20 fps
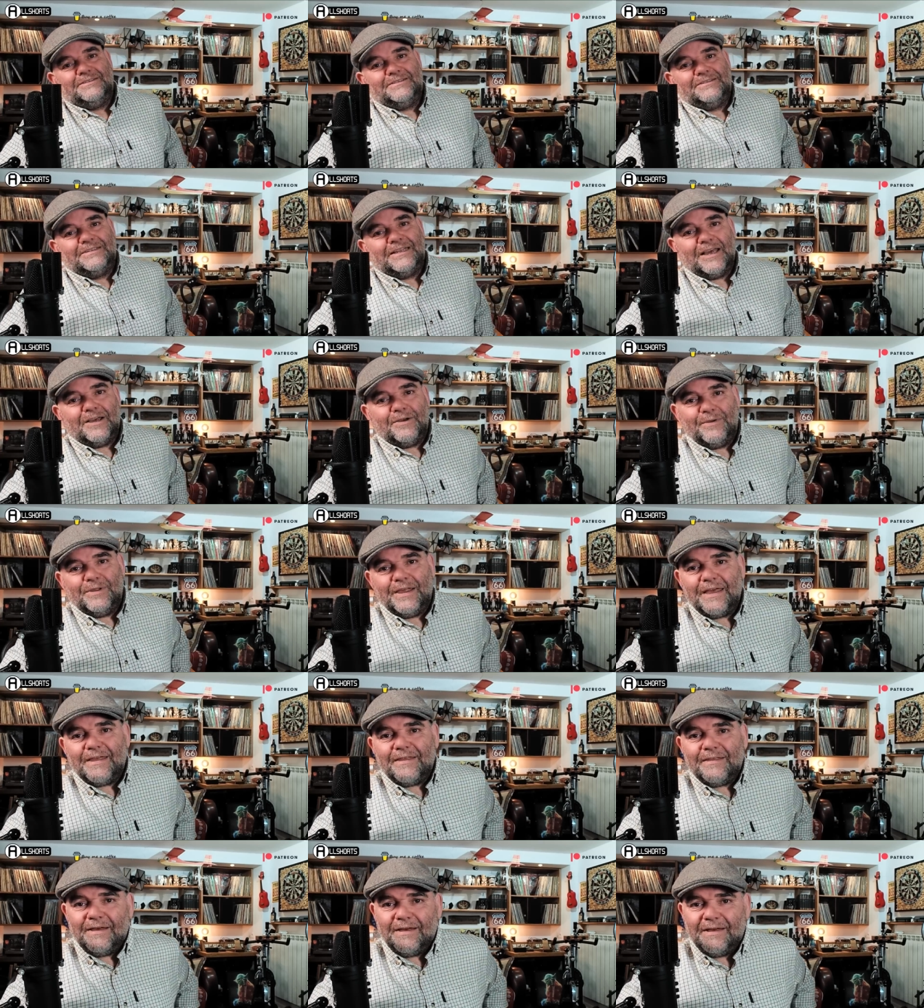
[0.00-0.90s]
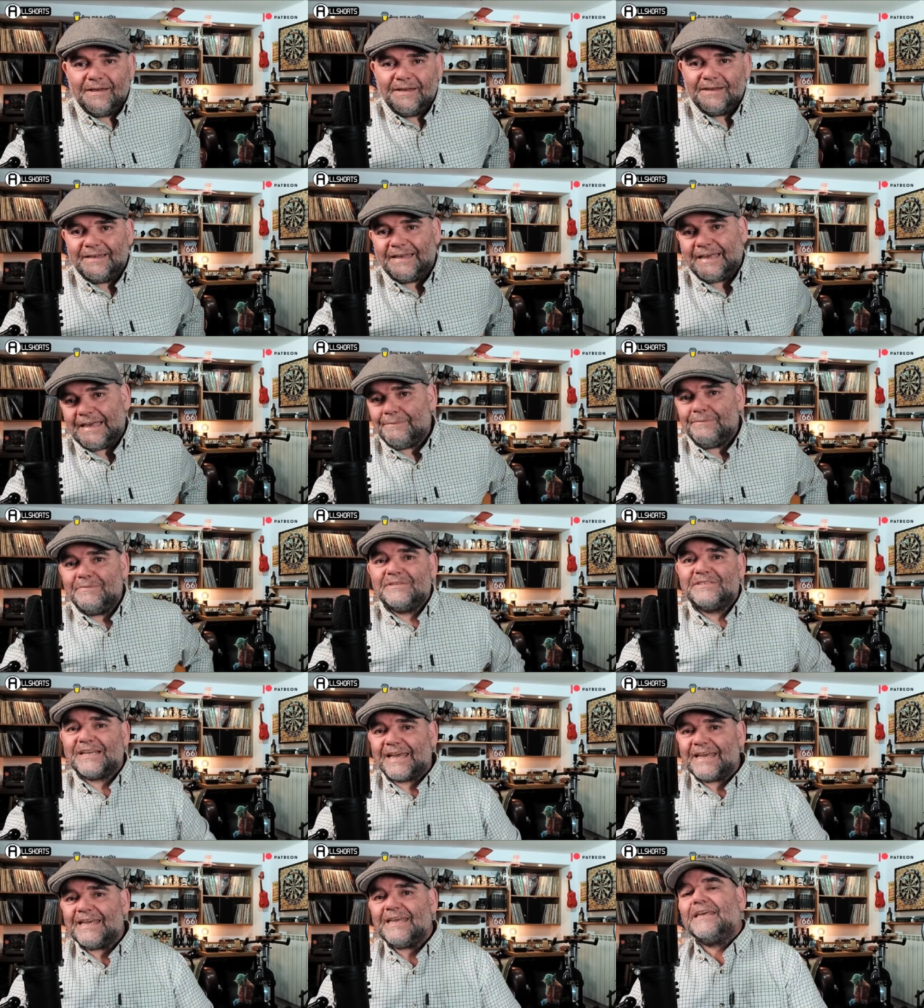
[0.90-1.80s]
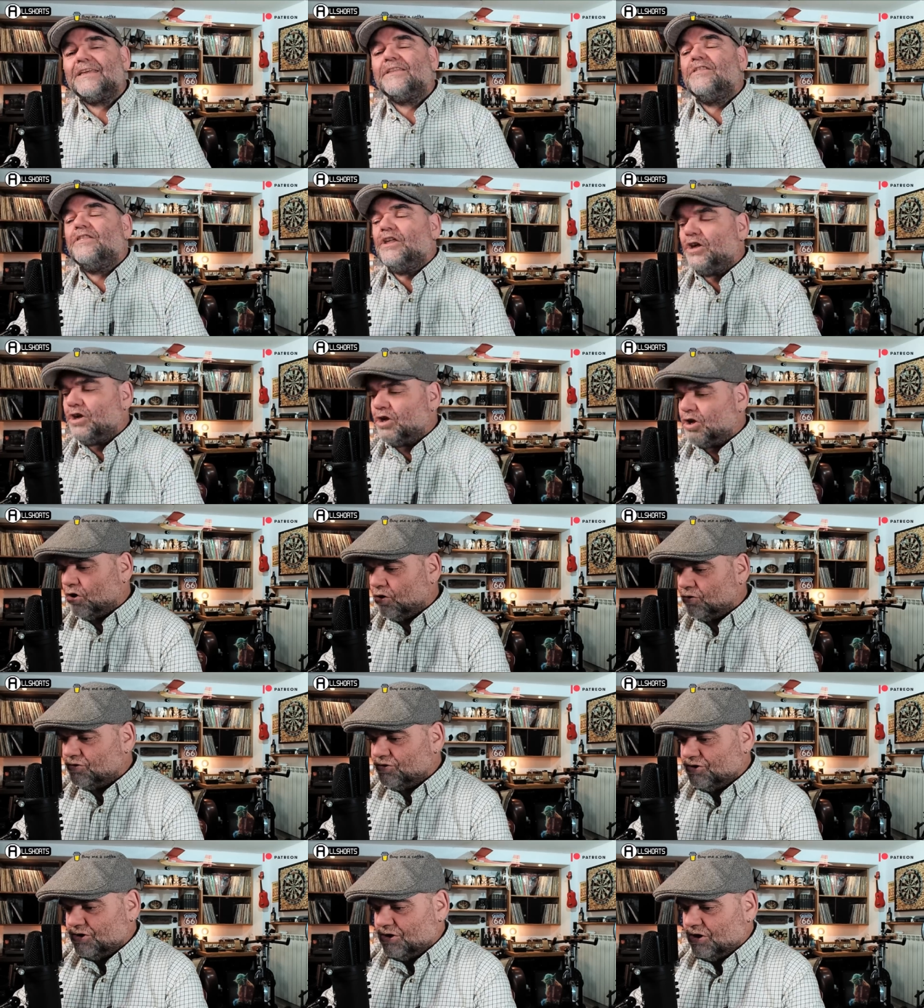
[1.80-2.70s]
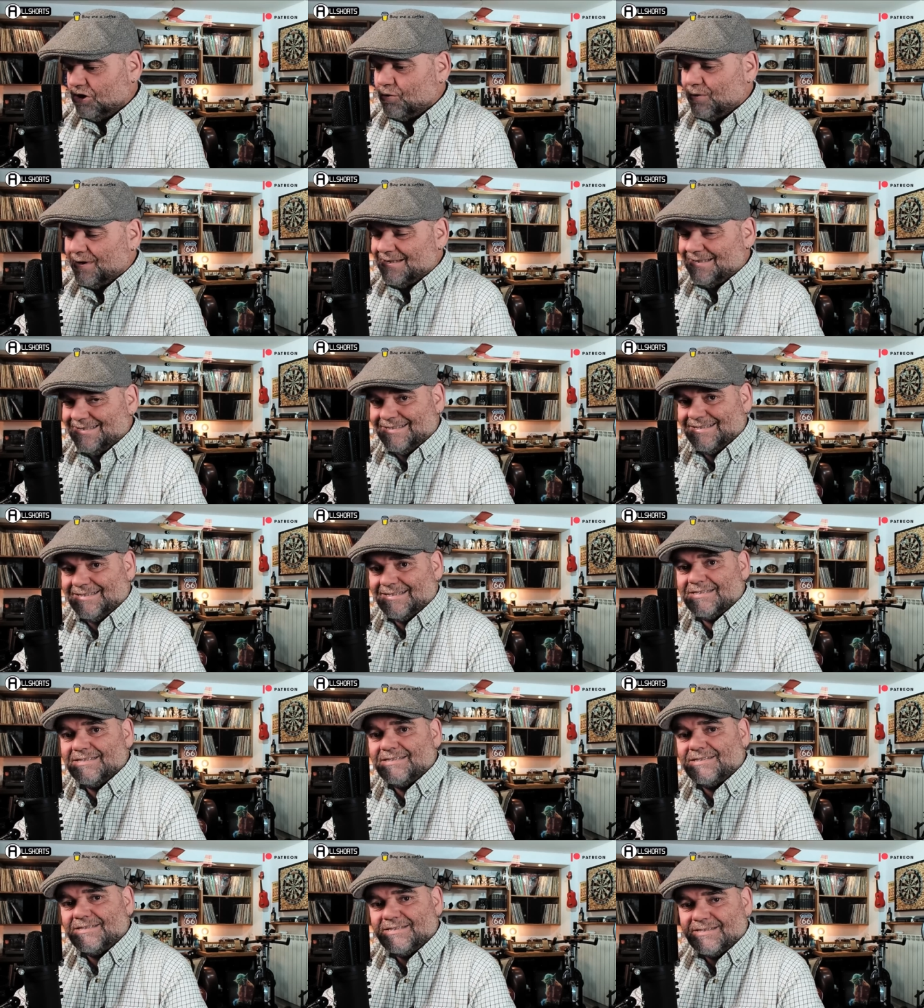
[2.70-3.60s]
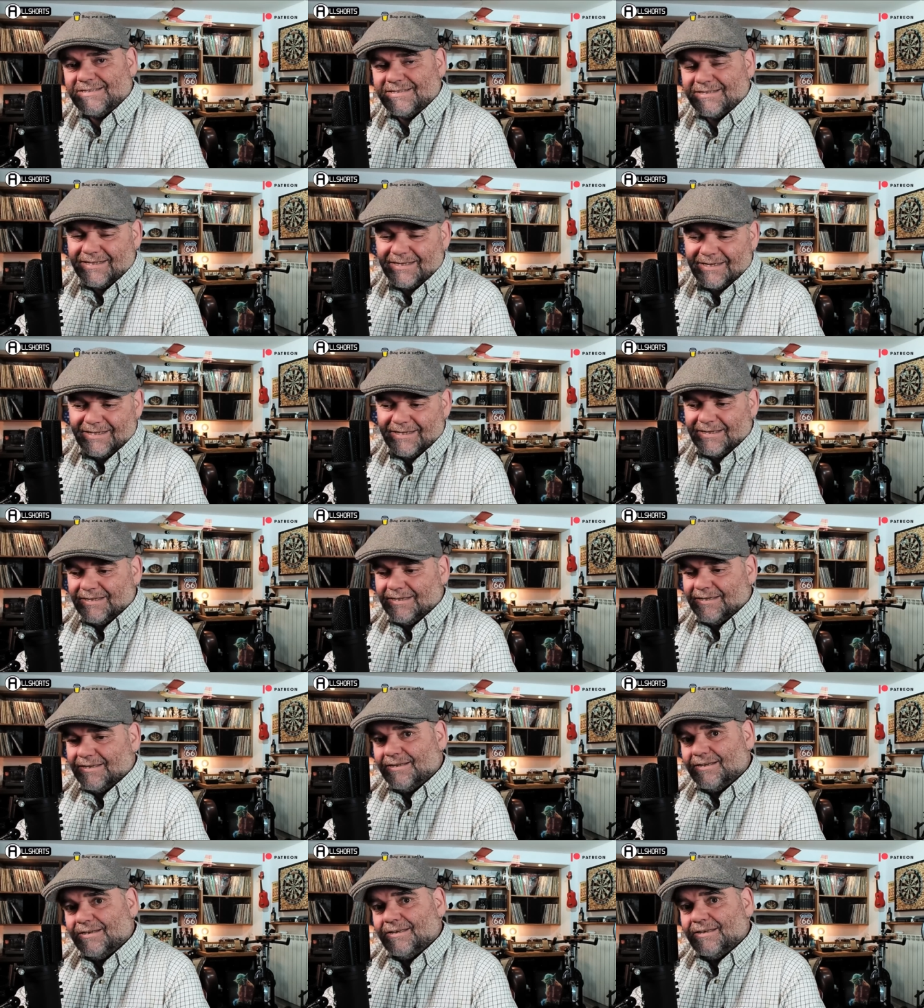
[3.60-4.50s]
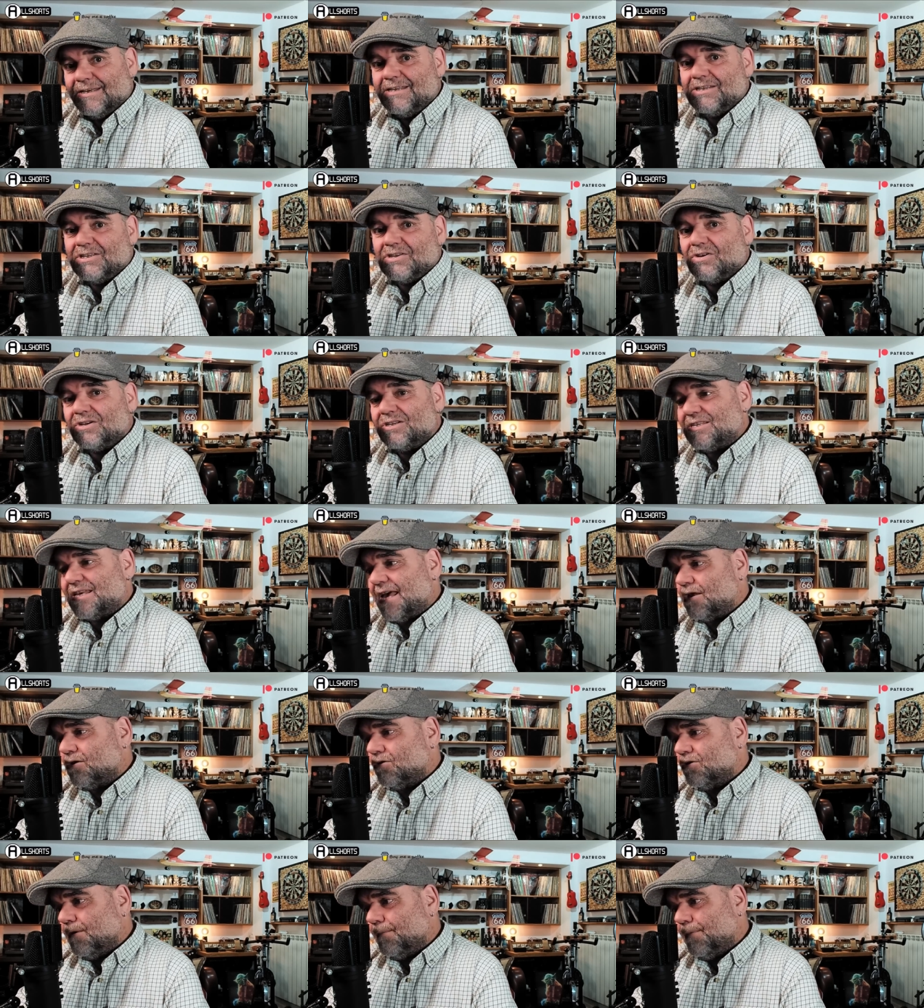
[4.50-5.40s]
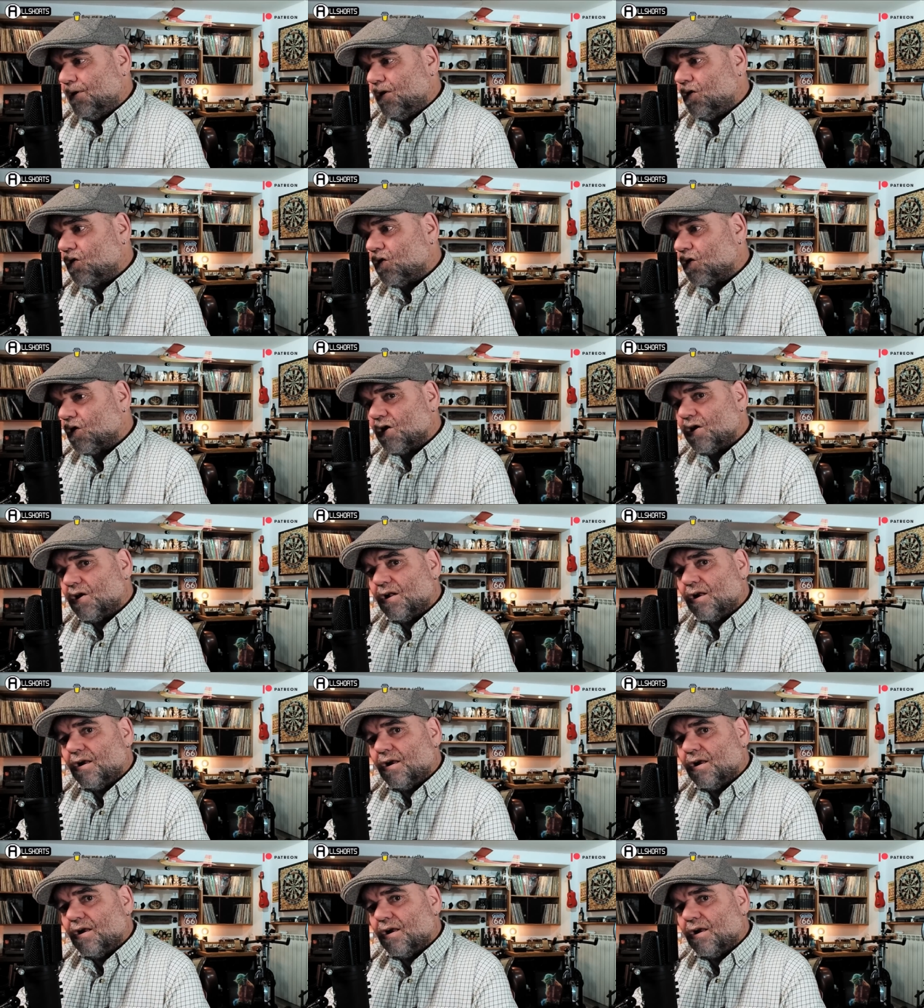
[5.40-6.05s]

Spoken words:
Now let him take the consequences. He's got his head on the block.